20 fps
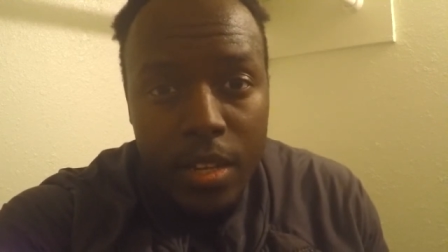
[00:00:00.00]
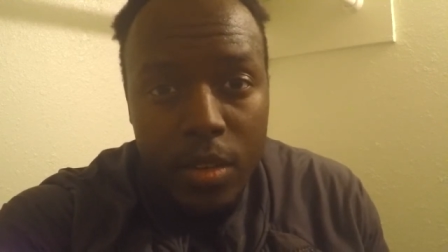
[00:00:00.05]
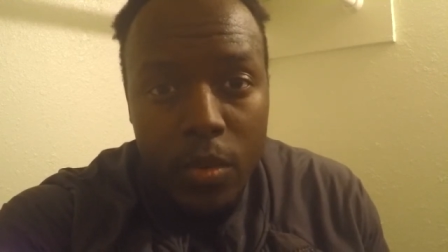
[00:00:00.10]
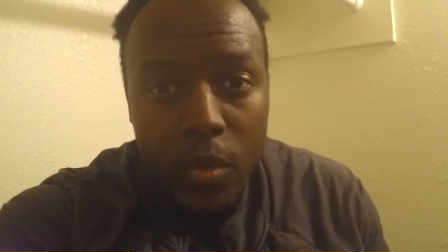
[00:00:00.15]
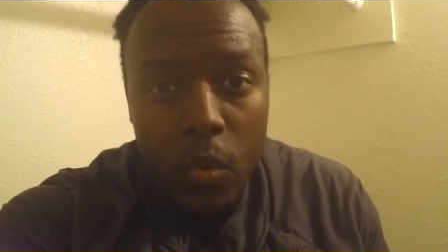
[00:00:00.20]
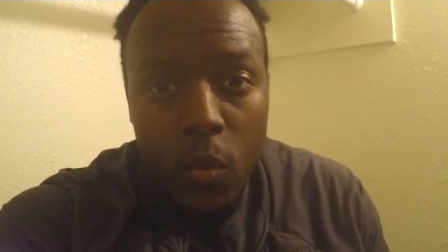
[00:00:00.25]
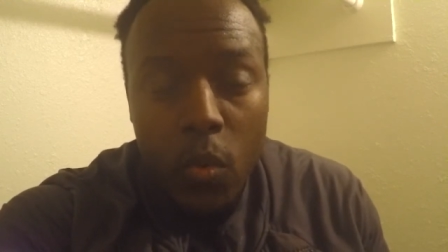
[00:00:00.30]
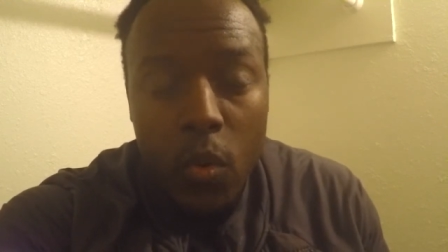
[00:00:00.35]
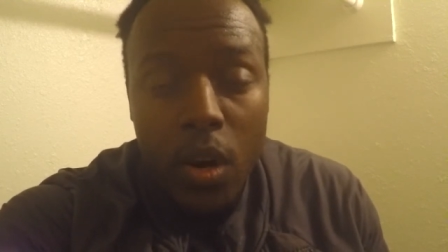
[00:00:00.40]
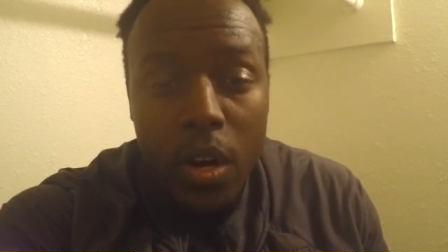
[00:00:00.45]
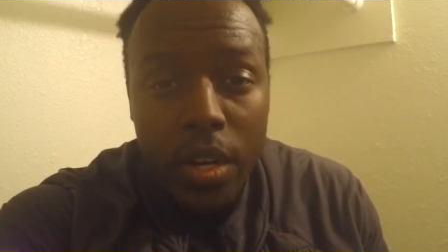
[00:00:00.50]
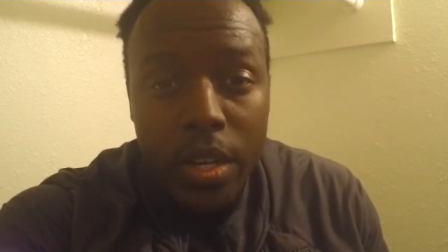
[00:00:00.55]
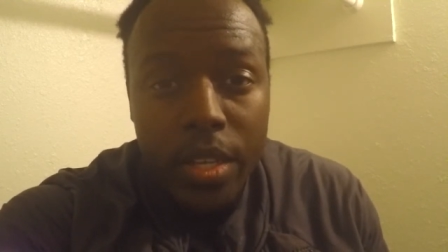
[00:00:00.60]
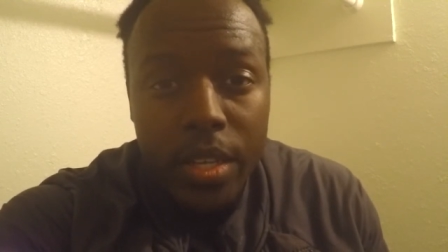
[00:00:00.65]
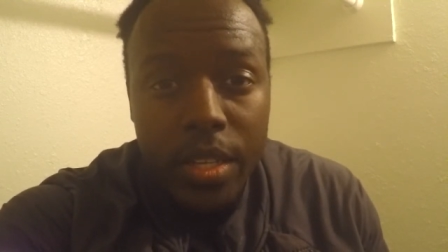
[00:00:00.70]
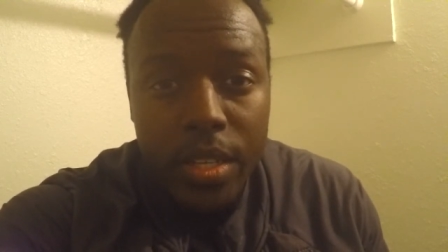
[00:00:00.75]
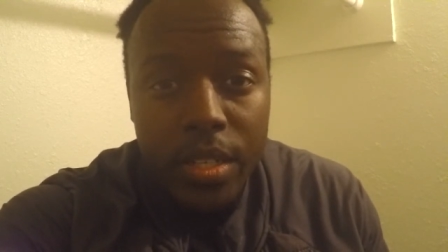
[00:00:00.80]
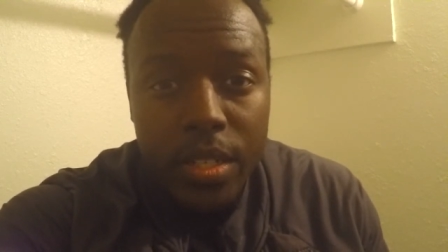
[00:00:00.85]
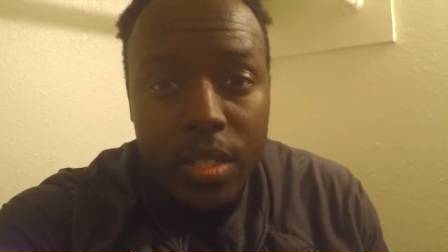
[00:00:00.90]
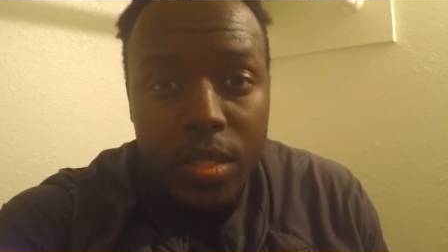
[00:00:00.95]
We're
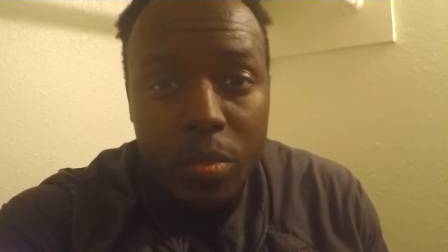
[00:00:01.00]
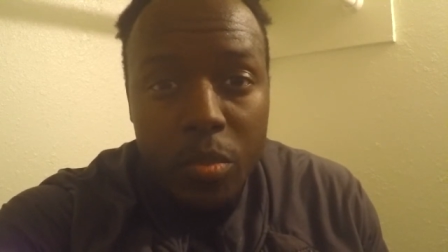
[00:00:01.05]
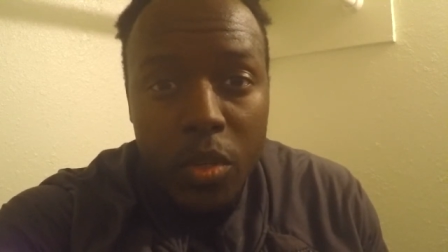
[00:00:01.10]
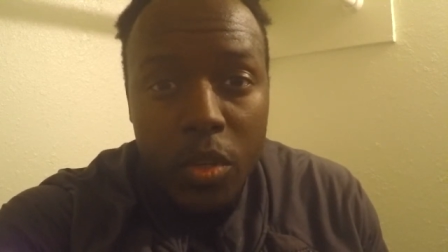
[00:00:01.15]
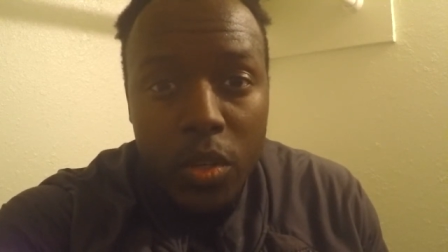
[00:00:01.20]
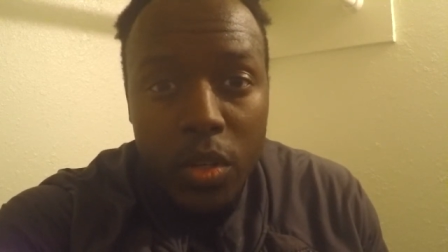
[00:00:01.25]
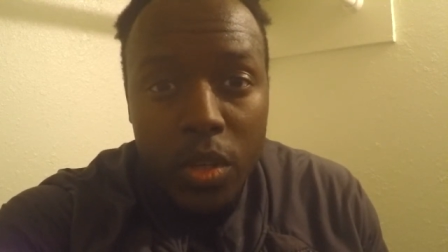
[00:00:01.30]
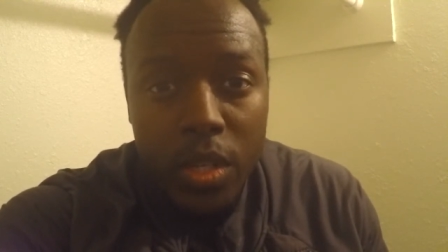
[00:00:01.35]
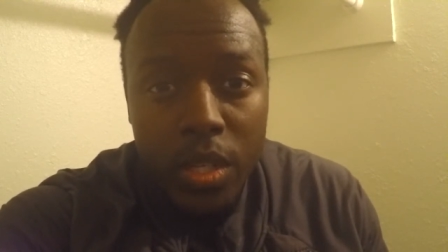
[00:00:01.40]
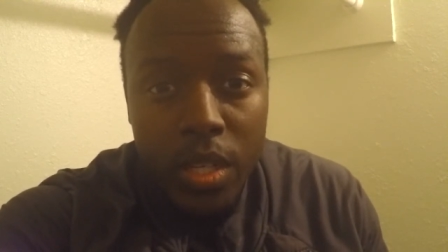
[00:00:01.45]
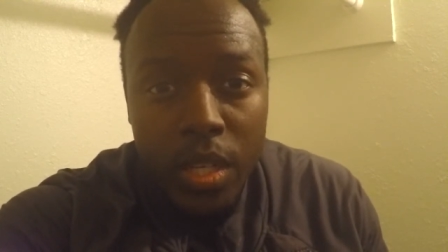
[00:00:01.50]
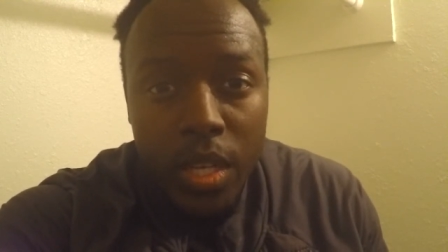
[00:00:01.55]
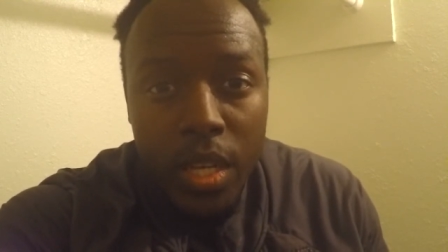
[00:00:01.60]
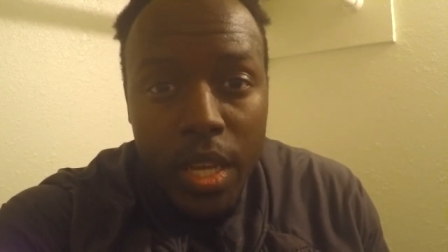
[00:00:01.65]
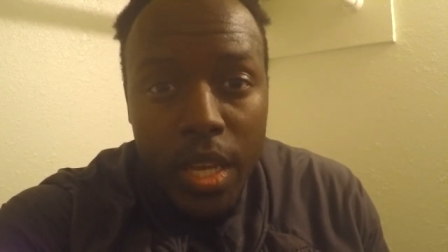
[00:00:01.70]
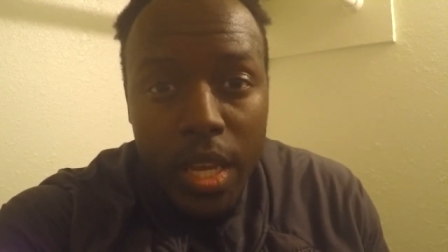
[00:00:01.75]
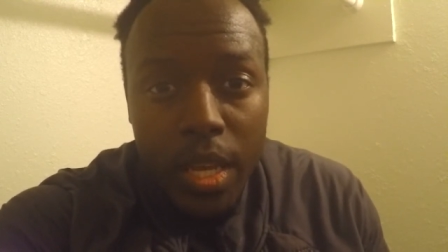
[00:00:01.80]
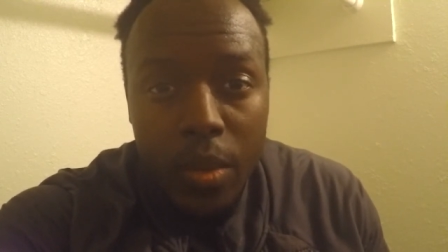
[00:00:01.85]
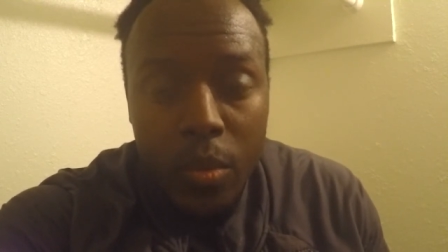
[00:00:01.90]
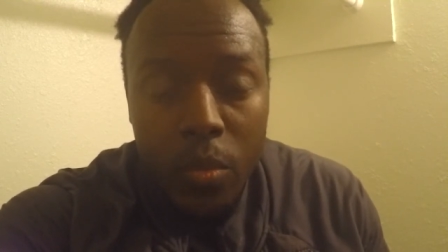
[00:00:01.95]
walking in the Spirit
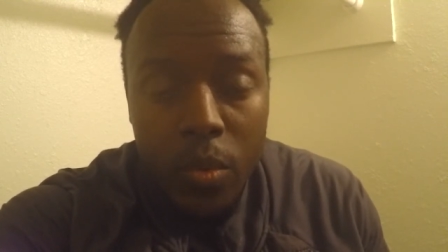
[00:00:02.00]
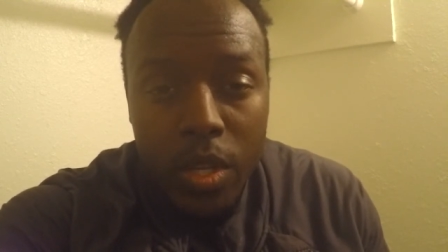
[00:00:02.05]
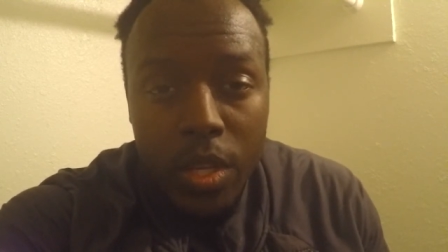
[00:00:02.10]
and